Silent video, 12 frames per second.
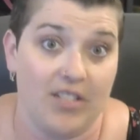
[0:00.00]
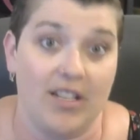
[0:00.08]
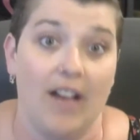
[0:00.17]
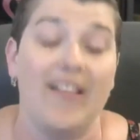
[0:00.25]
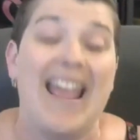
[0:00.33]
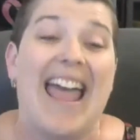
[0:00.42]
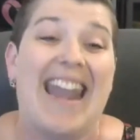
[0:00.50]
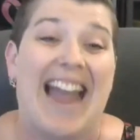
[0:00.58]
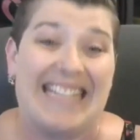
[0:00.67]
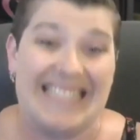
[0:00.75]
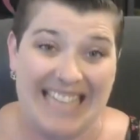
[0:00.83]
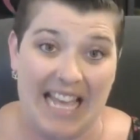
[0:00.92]
stuff and
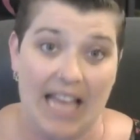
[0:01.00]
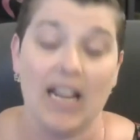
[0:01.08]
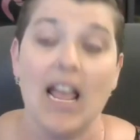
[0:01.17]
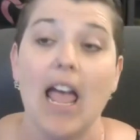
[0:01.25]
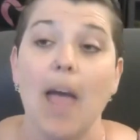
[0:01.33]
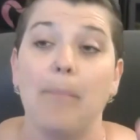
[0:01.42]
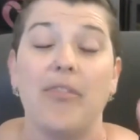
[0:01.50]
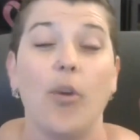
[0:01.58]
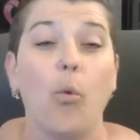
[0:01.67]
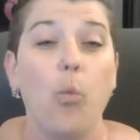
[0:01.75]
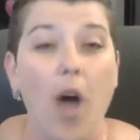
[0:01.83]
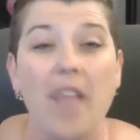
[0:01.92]
I did. But the
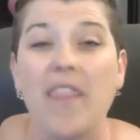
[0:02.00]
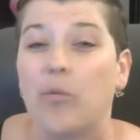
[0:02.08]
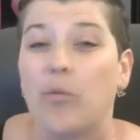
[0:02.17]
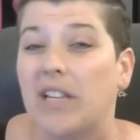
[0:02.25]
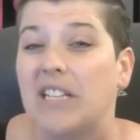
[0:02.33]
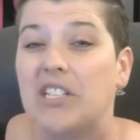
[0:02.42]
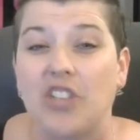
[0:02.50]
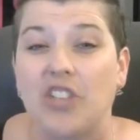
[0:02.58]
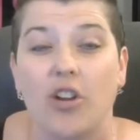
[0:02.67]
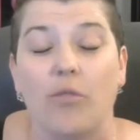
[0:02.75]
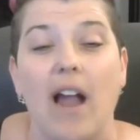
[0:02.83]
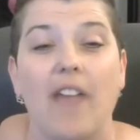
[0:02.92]
one that really
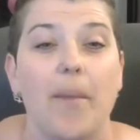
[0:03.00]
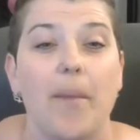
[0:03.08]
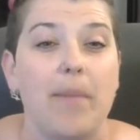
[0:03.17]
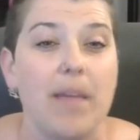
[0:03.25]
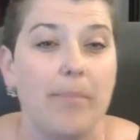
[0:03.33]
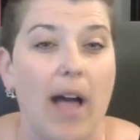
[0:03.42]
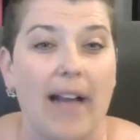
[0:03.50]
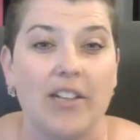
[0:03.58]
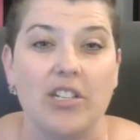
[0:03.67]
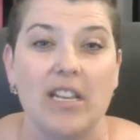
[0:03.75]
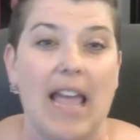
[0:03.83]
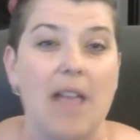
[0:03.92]
stuck around that people
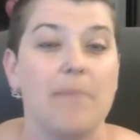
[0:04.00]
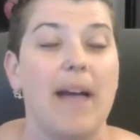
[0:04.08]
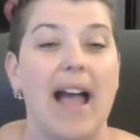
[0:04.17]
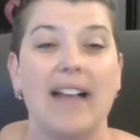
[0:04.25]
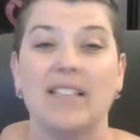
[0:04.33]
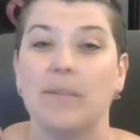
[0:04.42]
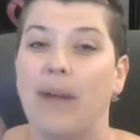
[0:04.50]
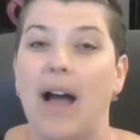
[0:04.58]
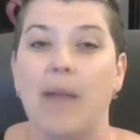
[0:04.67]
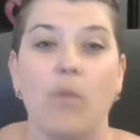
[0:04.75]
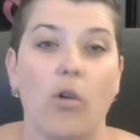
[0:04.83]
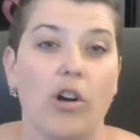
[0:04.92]
actually came back to buy
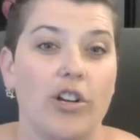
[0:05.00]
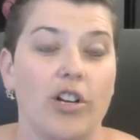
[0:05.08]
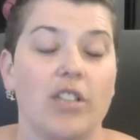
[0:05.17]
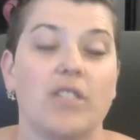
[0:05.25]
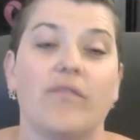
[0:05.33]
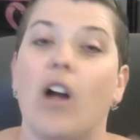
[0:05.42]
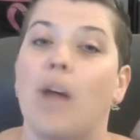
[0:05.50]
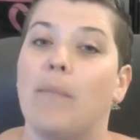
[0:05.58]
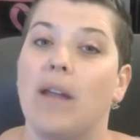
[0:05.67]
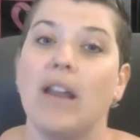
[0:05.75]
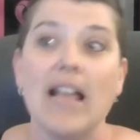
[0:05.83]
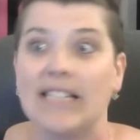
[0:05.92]
more goods from
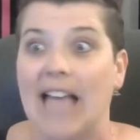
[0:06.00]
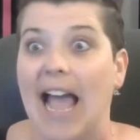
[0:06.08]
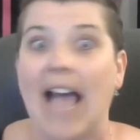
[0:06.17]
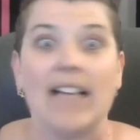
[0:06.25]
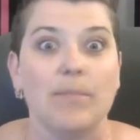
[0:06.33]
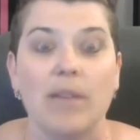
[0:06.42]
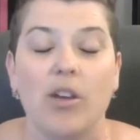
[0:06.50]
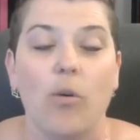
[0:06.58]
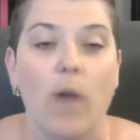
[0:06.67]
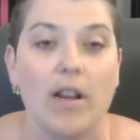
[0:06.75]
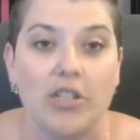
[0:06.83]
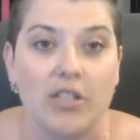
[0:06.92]
and to ask me
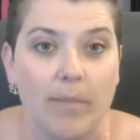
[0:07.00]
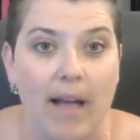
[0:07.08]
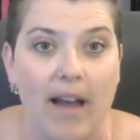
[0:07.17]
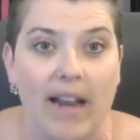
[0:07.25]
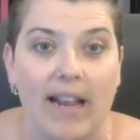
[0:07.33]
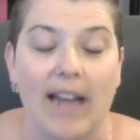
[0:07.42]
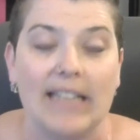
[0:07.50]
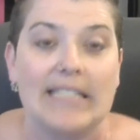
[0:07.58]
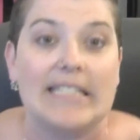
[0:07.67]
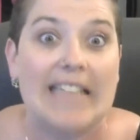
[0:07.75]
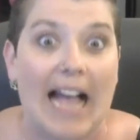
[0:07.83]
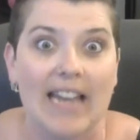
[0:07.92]
questions about and got
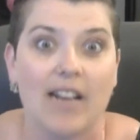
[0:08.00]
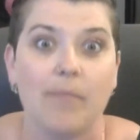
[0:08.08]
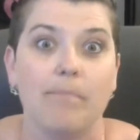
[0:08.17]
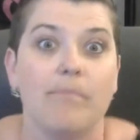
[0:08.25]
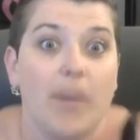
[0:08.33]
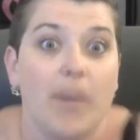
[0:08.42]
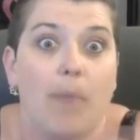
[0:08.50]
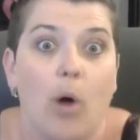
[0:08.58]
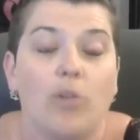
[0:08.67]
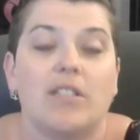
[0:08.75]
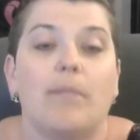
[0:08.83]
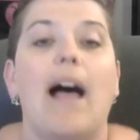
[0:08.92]
excited the
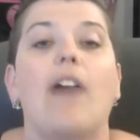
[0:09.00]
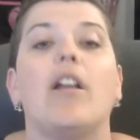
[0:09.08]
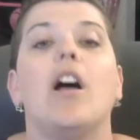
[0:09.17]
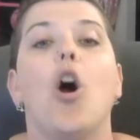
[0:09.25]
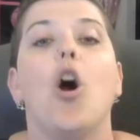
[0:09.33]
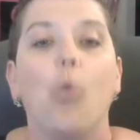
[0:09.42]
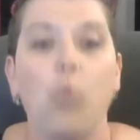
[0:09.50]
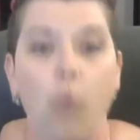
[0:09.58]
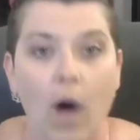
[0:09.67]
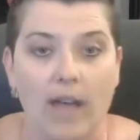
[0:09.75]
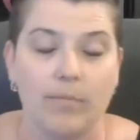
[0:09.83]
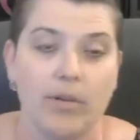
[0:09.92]
most about
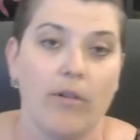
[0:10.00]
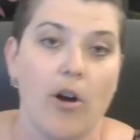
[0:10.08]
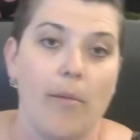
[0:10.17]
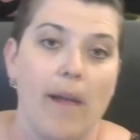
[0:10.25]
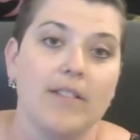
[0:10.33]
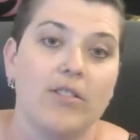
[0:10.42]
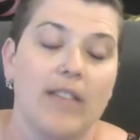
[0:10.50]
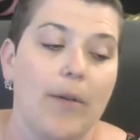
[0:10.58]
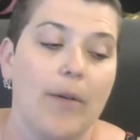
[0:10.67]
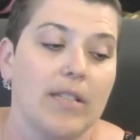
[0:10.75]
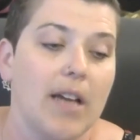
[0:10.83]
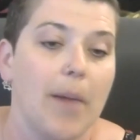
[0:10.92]
was Pure Romance. So that
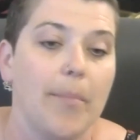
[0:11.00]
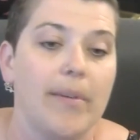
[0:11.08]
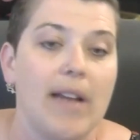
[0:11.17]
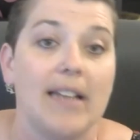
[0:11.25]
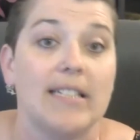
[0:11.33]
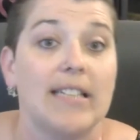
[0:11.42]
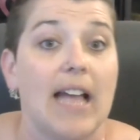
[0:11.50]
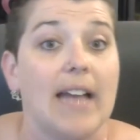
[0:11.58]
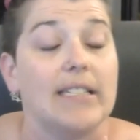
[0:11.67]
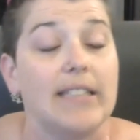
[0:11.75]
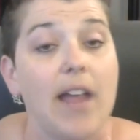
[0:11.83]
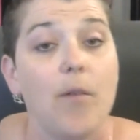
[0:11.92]
was the company I decided to
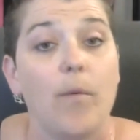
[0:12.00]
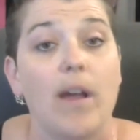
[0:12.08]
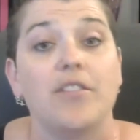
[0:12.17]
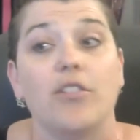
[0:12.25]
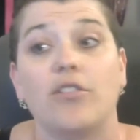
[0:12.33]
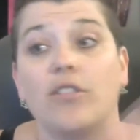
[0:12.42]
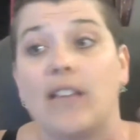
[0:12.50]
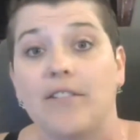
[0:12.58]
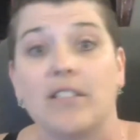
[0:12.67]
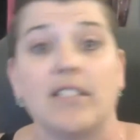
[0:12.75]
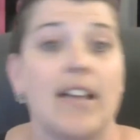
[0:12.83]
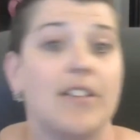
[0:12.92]
stay with. So
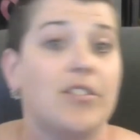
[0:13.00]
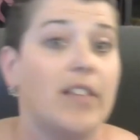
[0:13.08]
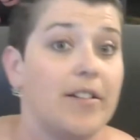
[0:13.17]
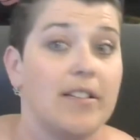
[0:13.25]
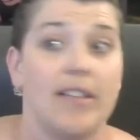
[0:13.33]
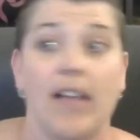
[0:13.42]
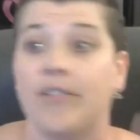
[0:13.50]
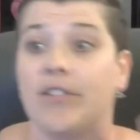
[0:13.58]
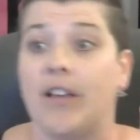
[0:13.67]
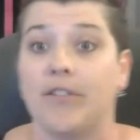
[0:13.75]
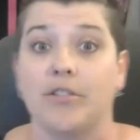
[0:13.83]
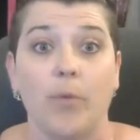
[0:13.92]
2010, 2011,
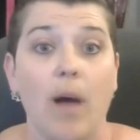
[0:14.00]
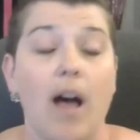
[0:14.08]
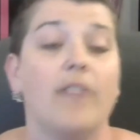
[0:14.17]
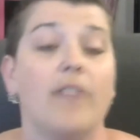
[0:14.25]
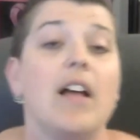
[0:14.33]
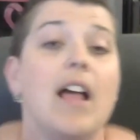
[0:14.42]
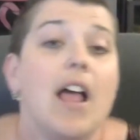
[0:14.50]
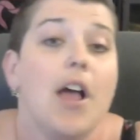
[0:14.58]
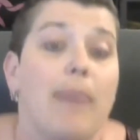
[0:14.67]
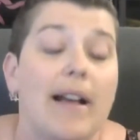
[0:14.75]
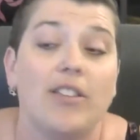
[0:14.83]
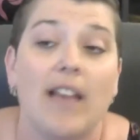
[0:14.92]
2012.
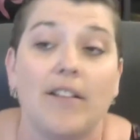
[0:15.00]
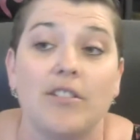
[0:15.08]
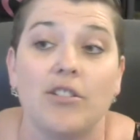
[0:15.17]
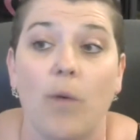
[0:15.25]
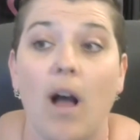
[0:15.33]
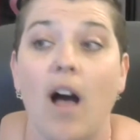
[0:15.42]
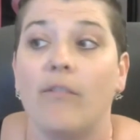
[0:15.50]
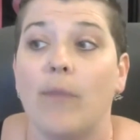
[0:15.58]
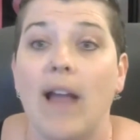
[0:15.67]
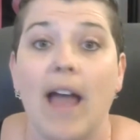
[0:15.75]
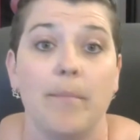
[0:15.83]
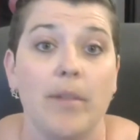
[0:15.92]
By 2012, we
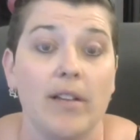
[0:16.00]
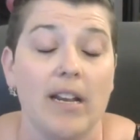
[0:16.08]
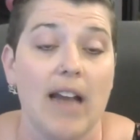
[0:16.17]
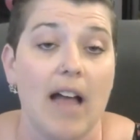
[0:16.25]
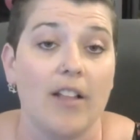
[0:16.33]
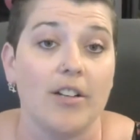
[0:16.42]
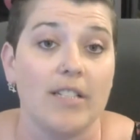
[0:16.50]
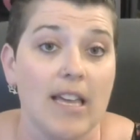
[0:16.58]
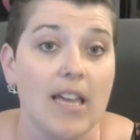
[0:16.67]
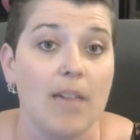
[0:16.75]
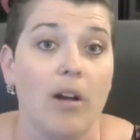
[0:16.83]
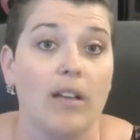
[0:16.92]
had a million dollar
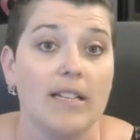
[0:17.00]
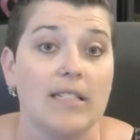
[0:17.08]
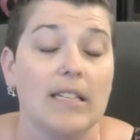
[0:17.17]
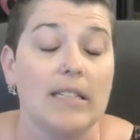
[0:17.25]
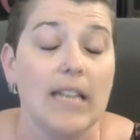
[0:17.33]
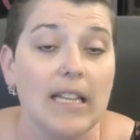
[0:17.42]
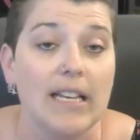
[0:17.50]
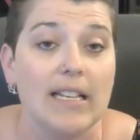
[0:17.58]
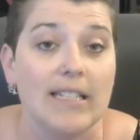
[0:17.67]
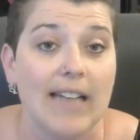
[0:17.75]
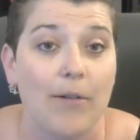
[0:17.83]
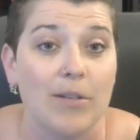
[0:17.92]
team on Lusty Lilies,
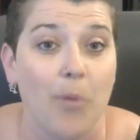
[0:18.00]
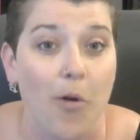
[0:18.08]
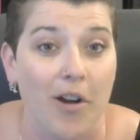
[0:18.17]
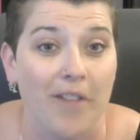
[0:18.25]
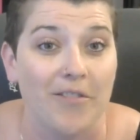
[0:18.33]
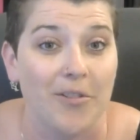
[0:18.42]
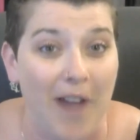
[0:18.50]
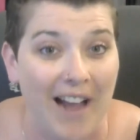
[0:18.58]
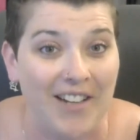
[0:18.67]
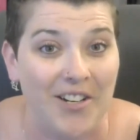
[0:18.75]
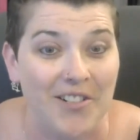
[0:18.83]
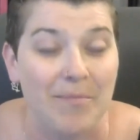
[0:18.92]
and I was board of
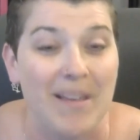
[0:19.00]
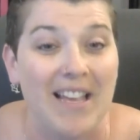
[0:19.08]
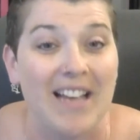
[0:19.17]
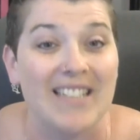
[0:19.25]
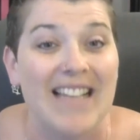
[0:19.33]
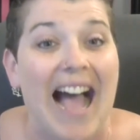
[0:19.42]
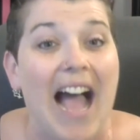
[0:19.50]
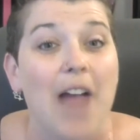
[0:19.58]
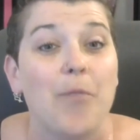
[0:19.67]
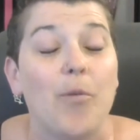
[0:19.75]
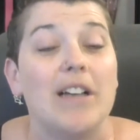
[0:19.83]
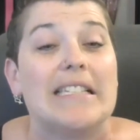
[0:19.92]
directors because I
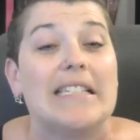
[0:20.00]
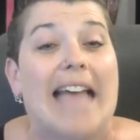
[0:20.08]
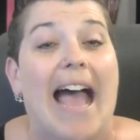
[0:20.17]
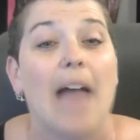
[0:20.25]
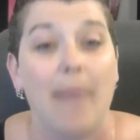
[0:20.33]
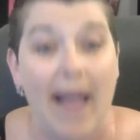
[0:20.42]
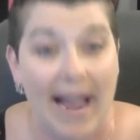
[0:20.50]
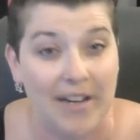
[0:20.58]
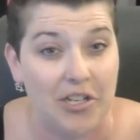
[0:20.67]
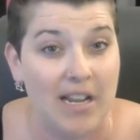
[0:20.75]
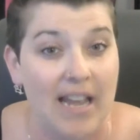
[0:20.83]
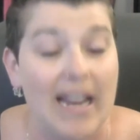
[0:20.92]
was that
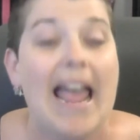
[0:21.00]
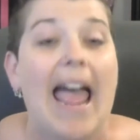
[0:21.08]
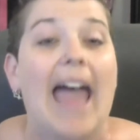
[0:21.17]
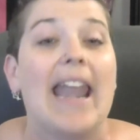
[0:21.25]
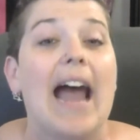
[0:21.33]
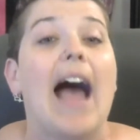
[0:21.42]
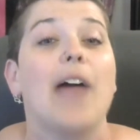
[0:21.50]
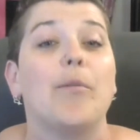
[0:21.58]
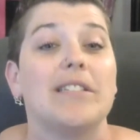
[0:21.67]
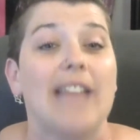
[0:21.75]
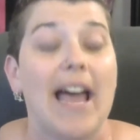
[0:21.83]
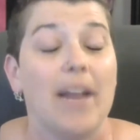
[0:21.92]
passionate and I
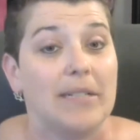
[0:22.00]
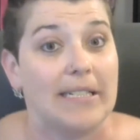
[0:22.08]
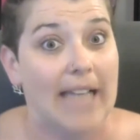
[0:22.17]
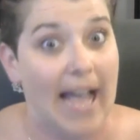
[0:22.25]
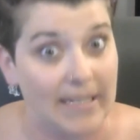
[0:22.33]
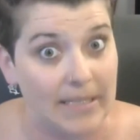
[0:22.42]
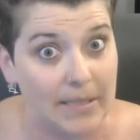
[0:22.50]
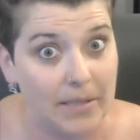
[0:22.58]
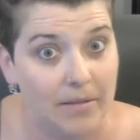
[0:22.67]
was that obsessed.